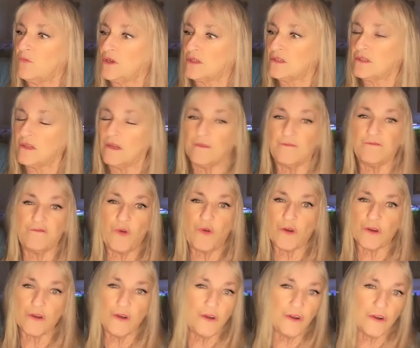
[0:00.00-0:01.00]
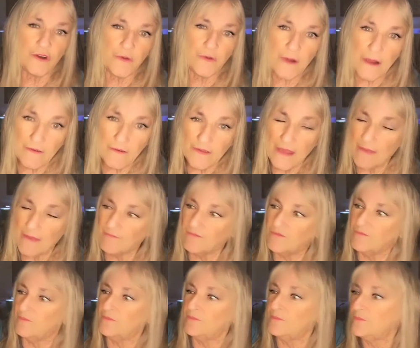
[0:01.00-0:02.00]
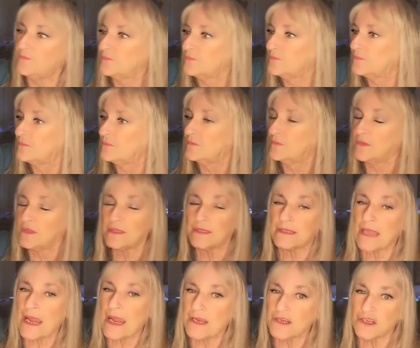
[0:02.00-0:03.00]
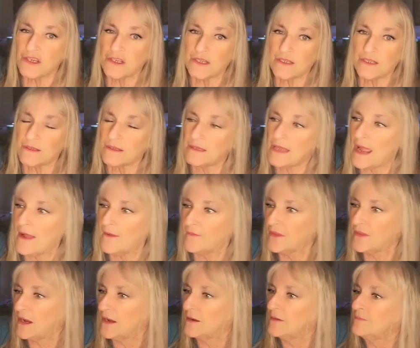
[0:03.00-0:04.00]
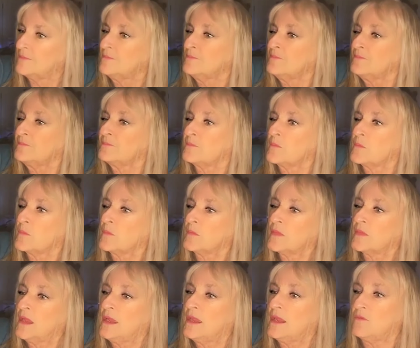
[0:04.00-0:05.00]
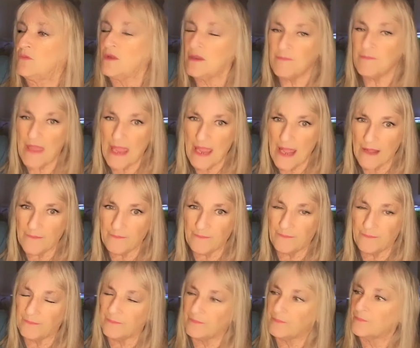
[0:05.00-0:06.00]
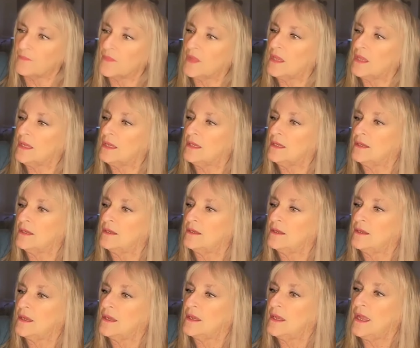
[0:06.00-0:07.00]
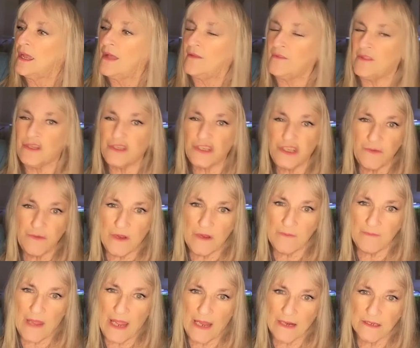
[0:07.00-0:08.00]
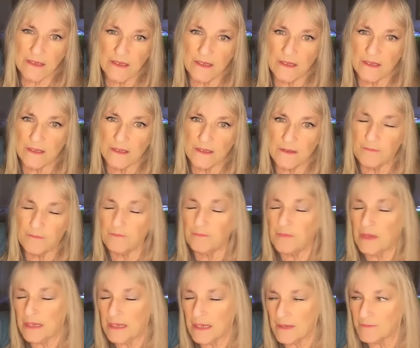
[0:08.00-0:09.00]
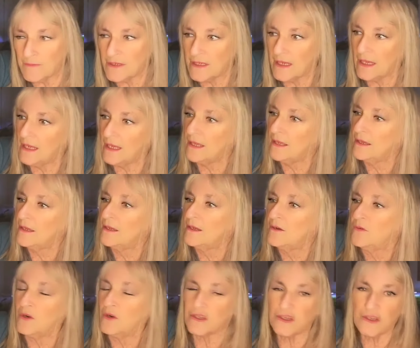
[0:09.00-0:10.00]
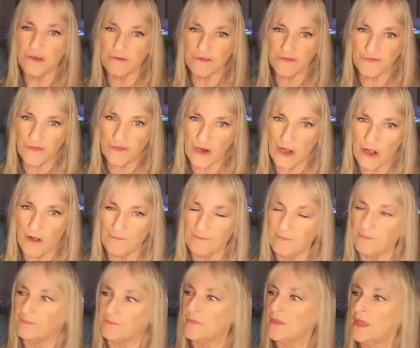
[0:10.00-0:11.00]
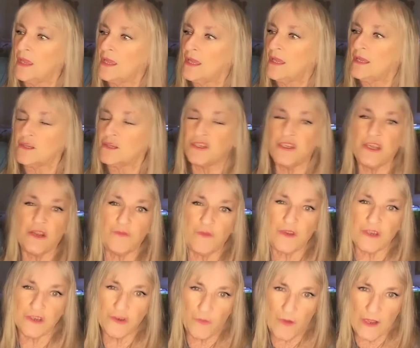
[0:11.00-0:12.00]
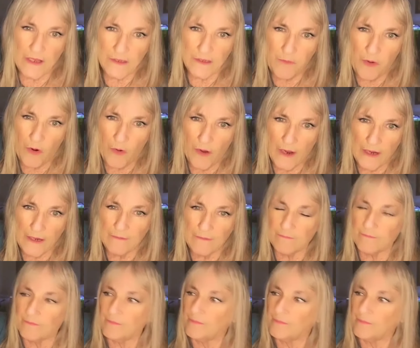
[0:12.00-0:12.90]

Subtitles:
went to Fort Hood or whatever that station is down there. And we met. And then she went back to Poughkeepsie, where she was from. She had went to West Point.